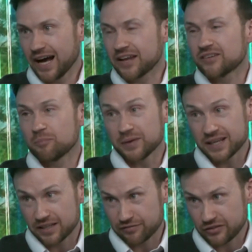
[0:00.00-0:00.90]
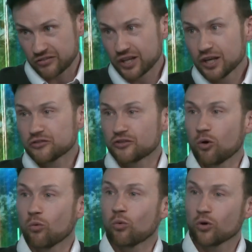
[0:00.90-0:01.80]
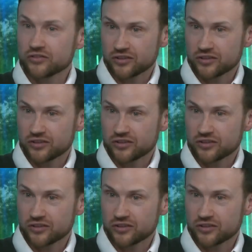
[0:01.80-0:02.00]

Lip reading: And it's a big difference. So once